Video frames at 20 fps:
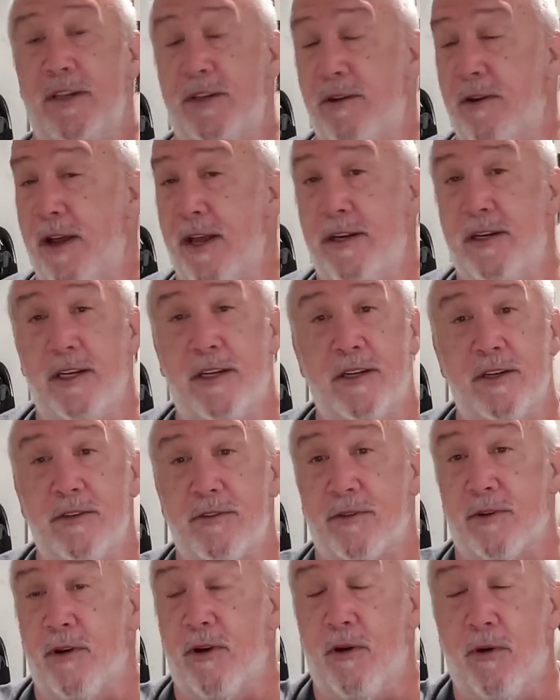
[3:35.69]
You had to
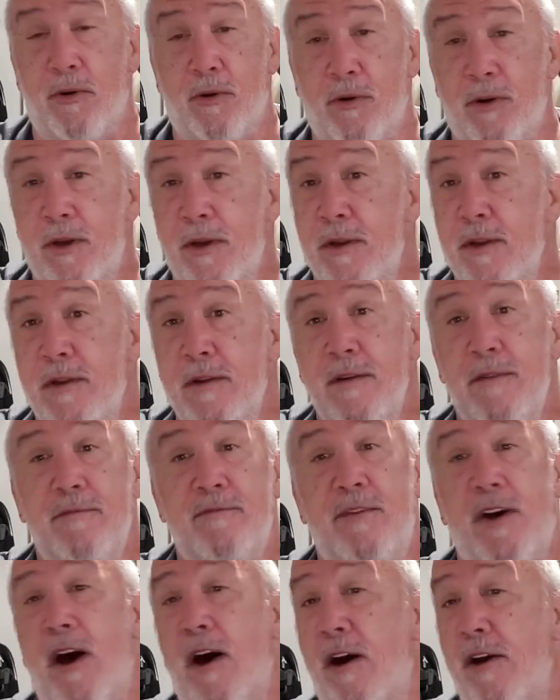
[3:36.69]
control
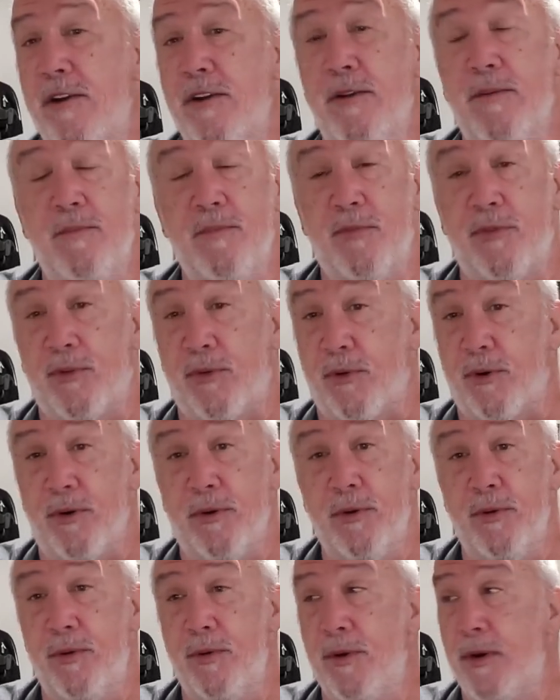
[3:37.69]
volume
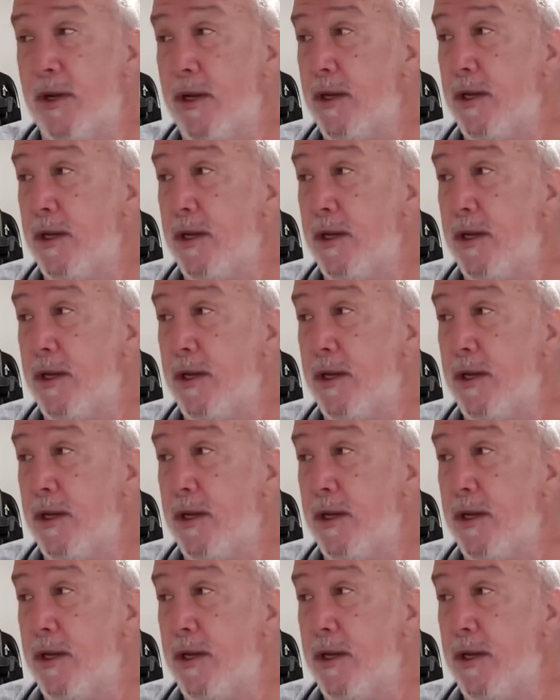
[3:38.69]
through